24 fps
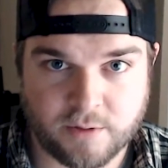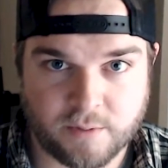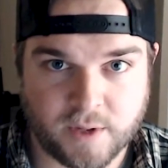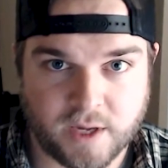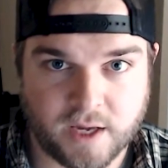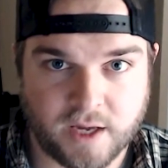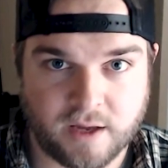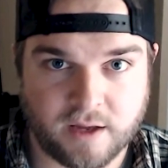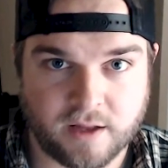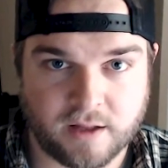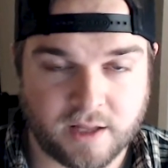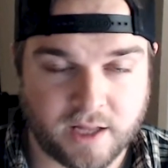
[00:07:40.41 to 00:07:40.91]

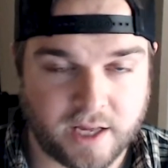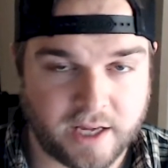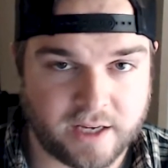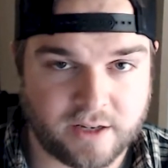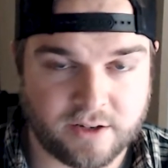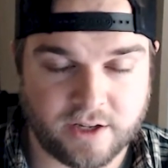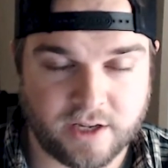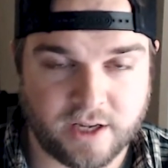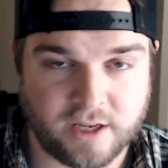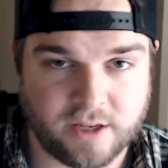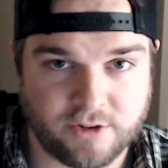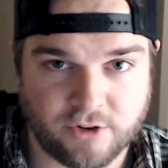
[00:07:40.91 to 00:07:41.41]
me
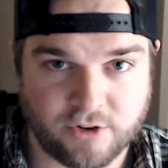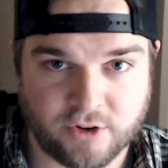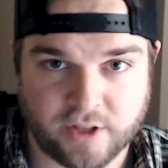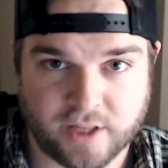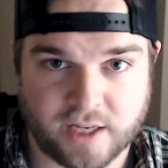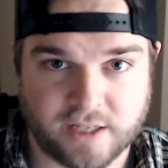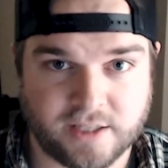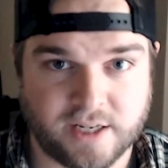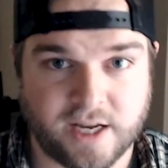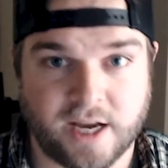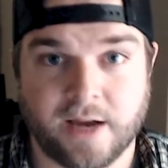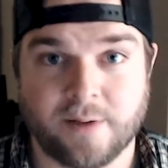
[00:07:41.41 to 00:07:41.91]
likely during
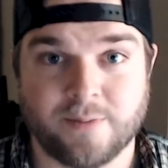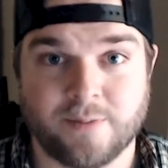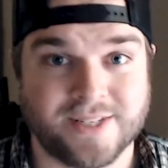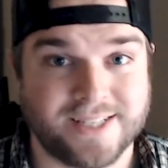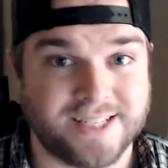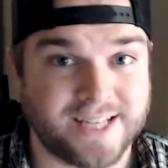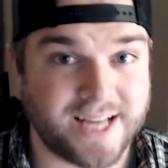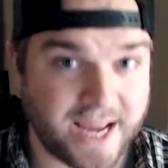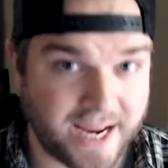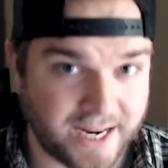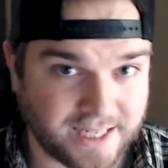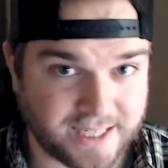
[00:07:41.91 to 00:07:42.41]
that time to
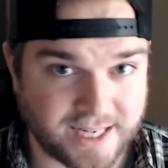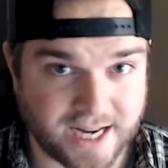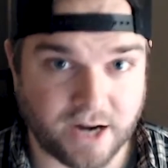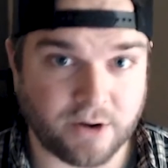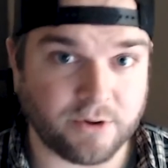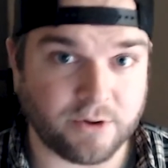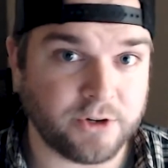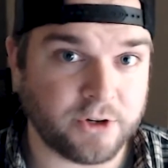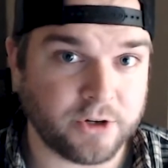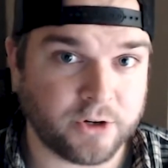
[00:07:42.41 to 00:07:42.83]
take down